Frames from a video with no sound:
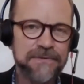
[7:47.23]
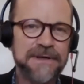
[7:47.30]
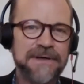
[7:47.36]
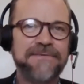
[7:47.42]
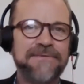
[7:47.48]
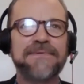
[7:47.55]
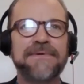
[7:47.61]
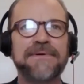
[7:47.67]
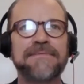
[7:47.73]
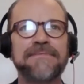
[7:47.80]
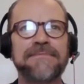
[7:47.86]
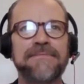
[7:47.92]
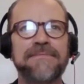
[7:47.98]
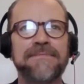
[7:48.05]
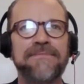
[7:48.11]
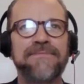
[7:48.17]
we've
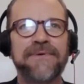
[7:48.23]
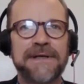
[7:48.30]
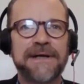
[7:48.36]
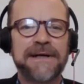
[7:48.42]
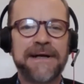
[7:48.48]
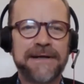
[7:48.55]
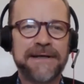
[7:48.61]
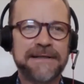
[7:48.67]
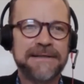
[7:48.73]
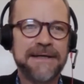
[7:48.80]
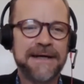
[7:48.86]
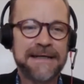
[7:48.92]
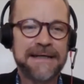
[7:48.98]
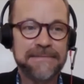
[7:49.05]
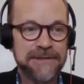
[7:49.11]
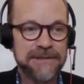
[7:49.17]
figured out how to get
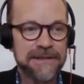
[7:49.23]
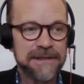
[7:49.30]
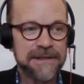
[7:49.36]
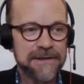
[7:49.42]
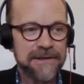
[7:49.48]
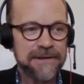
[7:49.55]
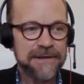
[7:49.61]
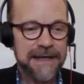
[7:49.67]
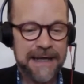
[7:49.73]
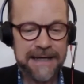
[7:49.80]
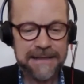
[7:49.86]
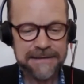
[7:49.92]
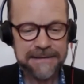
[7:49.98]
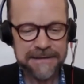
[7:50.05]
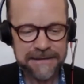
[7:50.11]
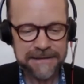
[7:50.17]
documents to the clerk
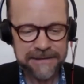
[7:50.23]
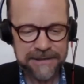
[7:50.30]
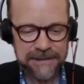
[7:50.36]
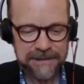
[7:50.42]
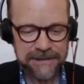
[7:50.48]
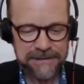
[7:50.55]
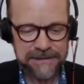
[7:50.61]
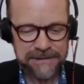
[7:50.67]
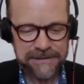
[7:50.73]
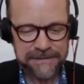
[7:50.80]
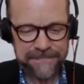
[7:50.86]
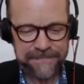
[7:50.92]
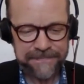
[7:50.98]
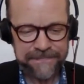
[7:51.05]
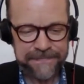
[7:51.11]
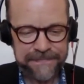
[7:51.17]
and to the judge,
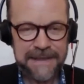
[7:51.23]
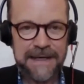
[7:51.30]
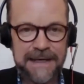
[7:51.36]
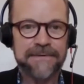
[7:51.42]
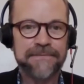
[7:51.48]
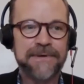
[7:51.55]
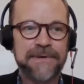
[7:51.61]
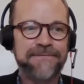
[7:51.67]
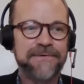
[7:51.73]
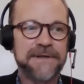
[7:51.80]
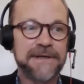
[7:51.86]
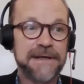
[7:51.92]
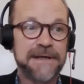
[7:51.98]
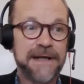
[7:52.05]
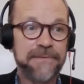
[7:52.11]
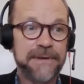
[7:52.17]
and we
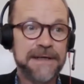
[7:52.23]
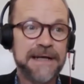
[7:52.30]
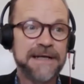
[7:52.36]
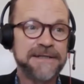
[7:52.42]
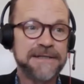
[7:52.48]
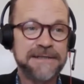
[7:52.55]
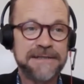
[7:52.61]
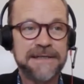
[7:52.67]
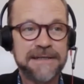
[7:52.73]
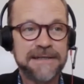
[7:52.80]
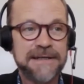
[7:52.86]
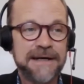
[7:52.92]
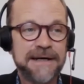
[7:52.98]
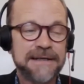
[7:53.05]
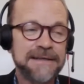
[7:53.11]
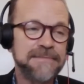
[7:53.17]
figured out how we can actually see the
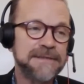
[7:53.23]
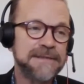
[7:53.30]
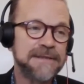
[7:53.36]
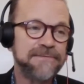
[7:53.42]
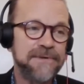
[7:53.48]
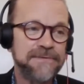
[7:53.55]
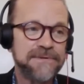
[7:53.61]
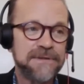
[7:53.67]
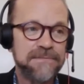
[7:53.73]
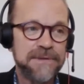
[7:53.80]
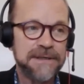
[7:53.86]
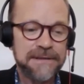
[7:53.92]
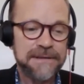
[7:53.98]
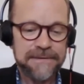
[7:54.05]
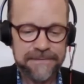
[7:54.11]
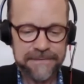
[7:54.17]
documents that we've
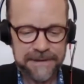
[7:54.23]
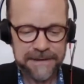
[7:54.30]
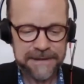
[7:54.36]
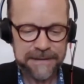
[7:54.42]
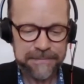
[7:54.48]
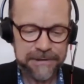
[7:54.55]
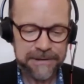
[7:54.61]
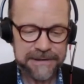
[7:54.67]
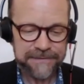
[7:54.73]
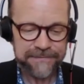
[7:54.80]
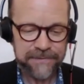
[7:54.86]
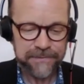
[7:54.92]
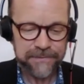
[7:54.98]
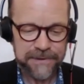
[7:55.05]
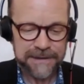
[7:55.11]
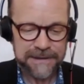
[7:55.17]
submitted in a couple of
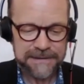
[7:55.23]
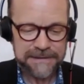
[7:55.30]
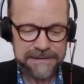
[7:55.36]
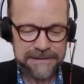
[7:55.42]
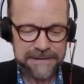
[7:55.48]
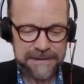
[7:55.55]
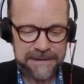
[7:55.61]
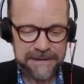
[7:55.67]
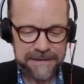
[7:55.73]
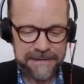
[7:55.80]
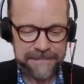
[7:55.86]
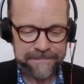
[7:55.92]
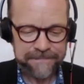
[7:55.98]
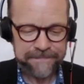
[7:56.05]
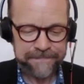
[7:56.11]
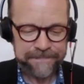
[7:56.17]
different ways.
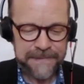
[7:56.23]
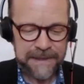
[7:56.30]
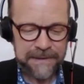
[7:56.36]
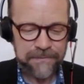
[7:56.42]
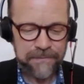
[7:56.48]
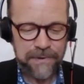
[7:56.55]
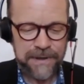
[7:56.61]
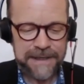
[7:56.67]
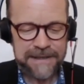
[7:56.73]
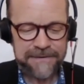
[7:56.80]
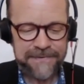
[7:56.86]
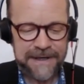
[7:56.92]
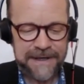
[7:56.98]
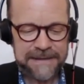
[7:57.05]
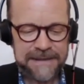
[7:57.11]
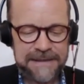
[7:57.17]
What
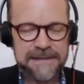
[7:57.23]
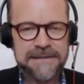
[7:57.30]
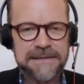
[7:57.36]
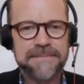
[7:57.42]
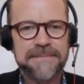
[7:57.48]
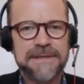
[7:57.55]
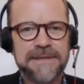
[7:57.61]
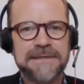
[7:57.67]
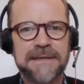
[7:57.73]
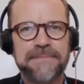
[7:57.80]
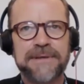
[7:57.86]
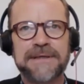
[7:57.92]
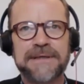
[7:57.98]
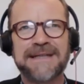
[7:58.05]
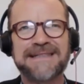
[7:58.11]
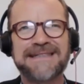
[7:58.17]
if I need to submit
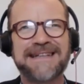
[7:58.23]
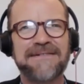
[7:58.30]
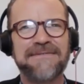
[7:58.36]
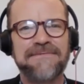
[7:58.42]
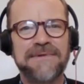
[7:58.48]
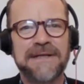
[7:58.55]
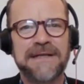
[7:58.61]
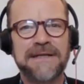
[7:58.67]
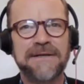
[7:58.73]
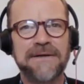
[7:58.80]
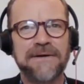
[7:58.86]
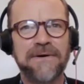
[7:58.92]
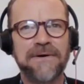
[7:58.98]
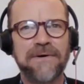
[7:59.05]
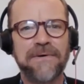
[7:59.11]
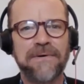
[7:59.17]
something that's like a
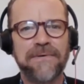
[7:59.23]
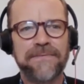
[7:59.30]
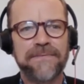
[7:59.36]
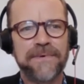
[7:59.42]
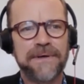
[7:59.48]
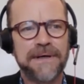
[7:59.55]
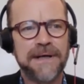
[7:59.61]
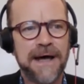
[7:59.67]
video or an